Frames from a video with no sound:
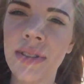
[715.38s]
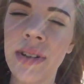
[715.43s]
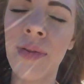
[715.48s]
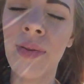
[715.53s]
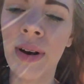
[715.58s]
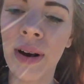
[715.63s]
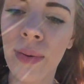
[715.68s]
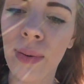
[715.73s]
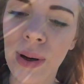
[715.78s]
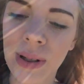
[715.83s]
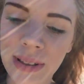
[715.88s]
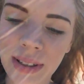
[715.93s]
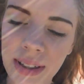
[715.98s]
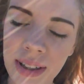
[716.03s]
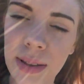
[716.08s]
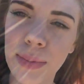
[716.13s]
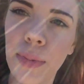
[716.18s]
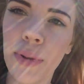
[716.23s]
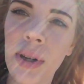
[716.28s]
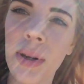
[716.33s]
boosted Rayquaza
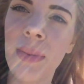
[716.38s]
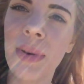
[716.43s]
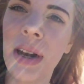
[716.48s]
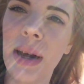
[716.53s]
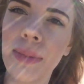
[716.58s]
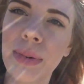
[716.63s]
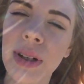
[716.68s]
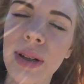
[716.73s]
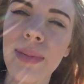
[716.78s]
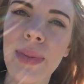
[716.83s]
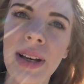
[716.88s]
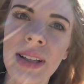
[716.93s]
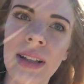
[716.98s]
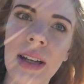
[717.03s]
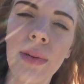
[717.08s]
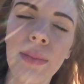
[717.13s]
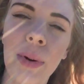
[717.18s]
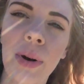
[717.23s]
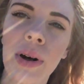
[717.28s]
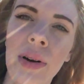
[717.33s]
this morning, but I'm going to make
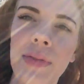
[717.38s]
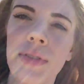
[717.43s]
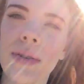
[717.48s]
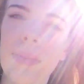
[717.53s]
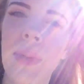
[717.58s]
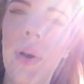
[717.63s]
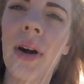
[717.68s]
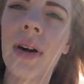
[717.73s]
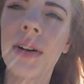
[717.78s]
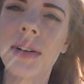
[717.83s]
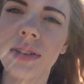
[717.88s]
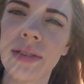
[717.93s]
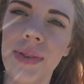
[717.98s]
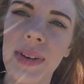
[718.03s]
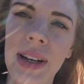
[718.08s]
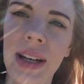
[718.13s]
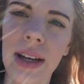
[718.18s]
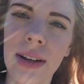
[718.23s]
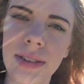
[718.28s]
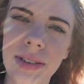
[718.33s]
that a part of tomorrow's
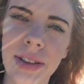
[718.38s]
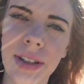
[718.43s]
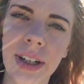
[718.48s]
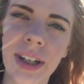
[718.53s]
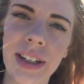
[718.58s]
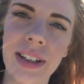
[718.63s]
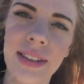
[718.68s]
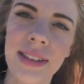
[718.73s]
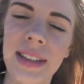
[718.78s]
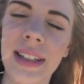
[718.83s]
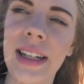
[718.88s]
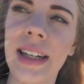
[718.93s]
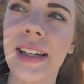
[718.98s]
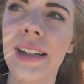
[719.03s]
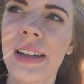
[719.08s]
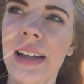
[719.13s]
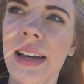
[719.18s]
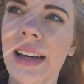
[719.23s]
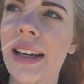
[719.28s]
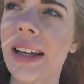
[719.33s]
video. So you're going to see
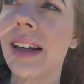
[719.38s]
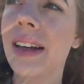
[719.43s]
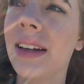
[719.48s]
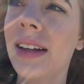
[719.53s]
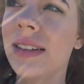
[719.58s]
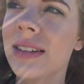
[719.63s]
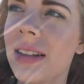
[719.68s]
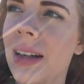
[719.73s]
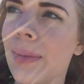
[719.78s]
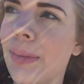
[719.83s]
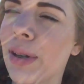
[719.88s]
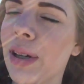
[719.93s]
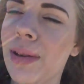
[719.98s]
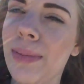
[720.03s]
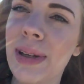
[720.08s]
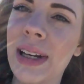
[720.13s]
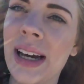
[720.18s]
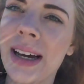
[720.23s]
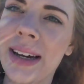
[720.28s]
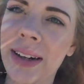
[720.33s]
it like, I'm going to be